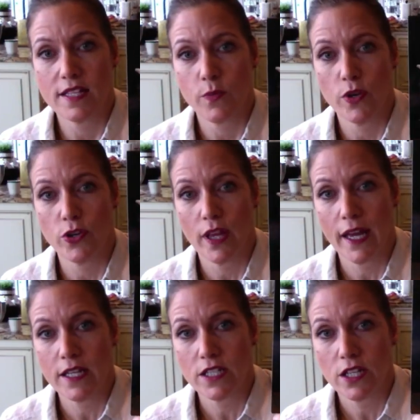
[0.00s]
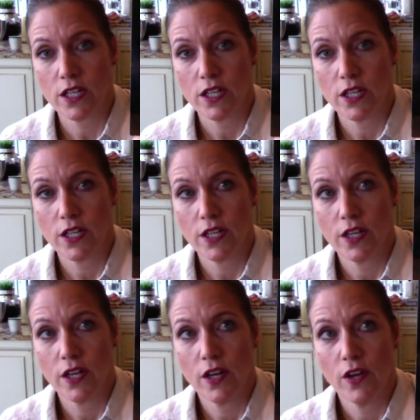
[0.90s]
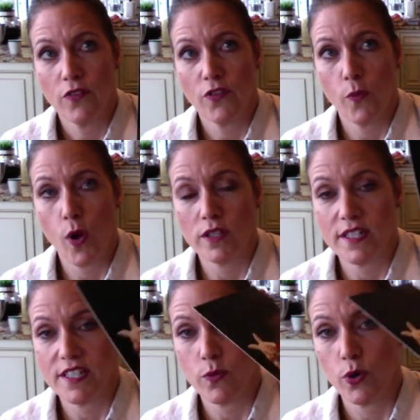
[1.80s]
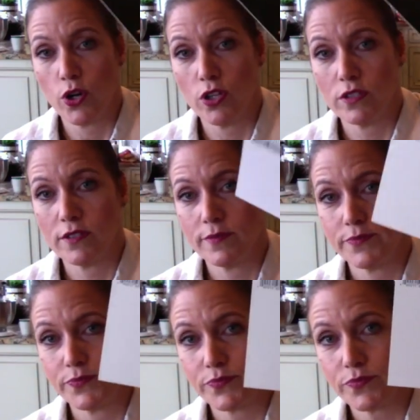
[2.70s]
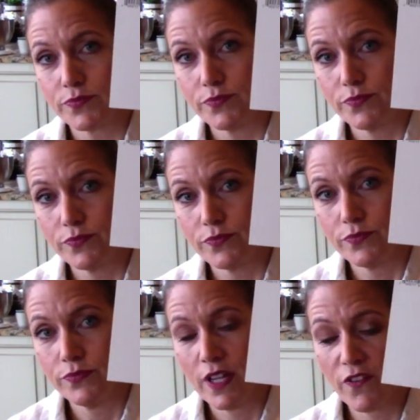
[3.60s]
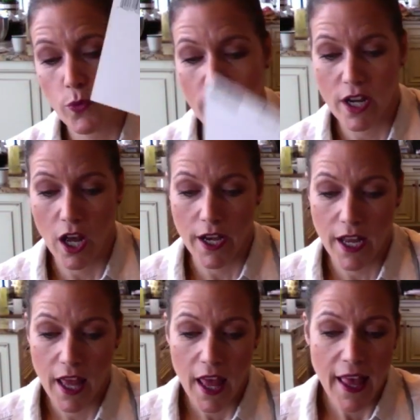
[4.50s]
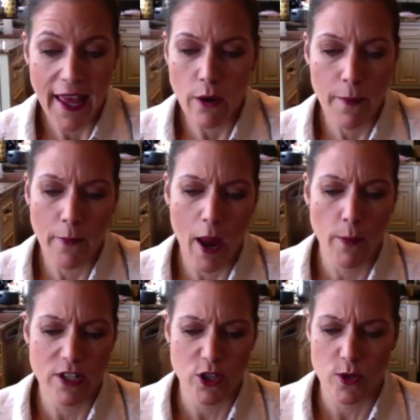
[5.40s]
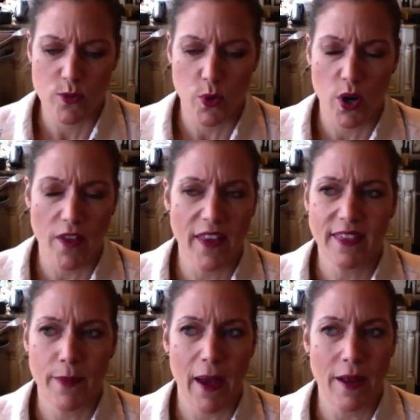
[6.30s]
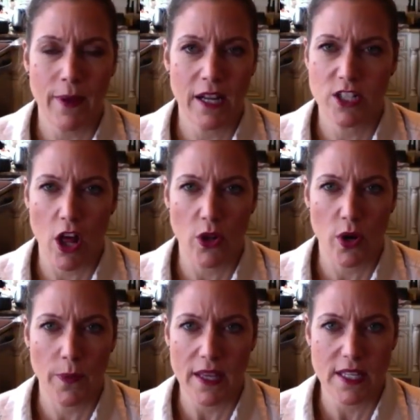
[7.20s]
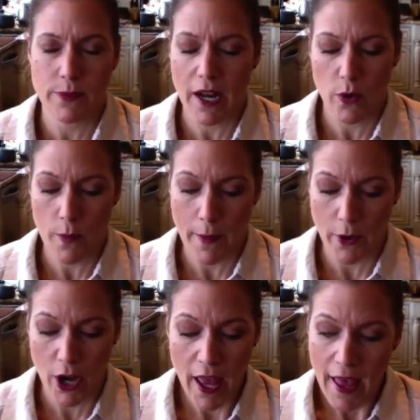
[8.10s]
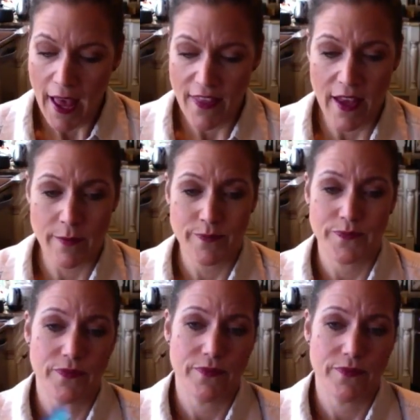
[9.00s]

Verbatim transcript: in Wonderland from Walt Disney World. Never written on. Can't remember how much those were. I think they might have been $1 a piece, but I don't remember. And then